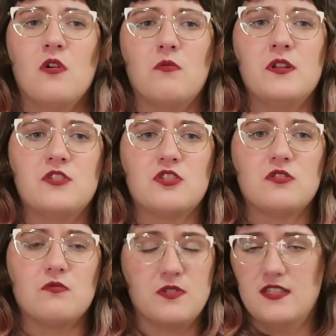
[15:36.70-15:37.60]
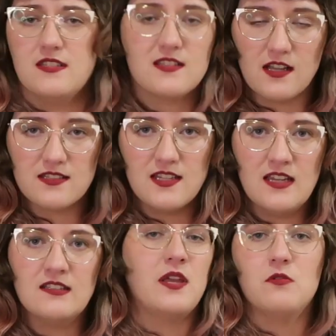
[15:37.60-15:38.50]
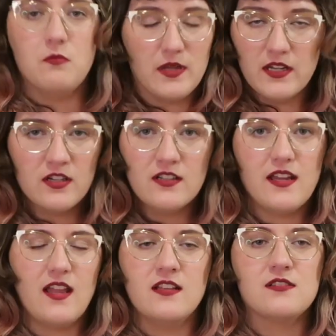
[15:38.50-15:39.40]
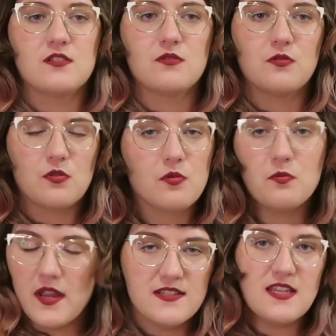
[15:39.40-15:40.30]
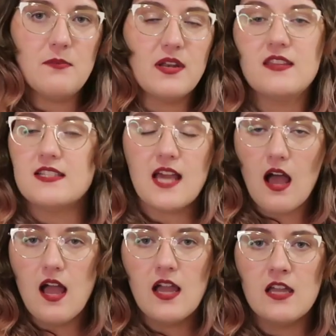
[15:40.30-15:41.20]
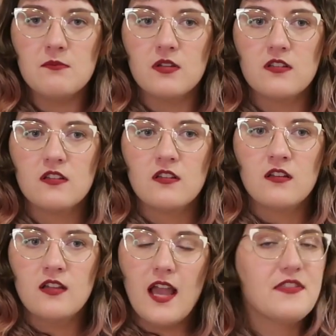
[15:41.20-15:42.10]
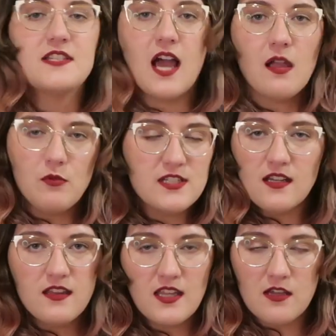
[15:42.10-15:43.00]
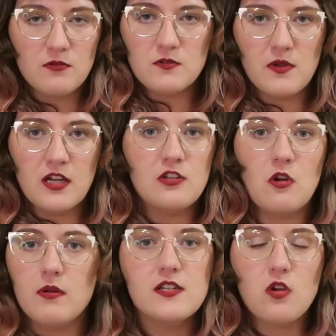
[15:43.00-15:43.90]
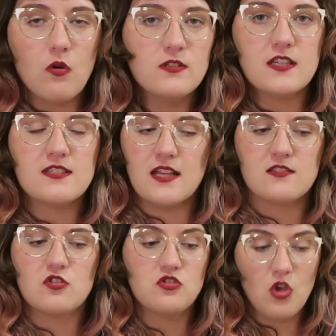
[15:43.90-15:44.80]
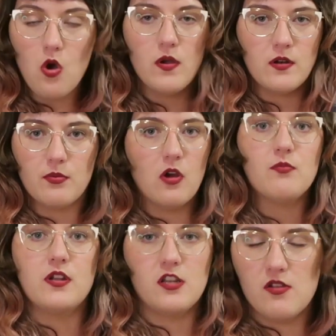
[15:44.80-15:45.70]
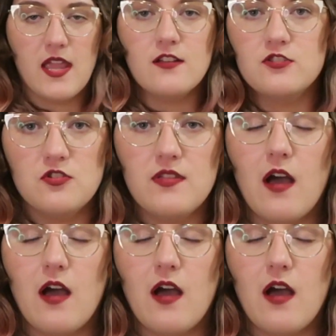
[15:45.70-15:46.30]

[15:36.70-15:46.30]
which was disgusting and weird and crazy. But at the time we didn't think it was weird. Nobody told us that's so inappropriate and you can't do